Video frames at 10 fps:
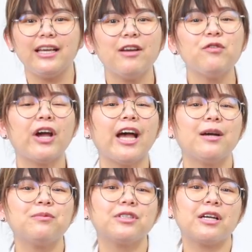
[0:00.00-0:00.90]
If you
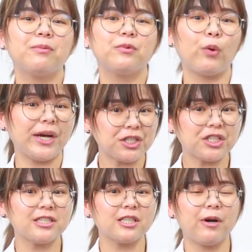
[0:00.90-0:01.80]
have some
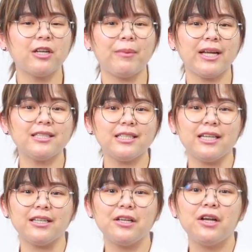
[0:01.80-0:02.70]
questions about the
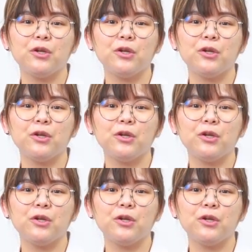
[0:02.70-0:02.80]
medicine,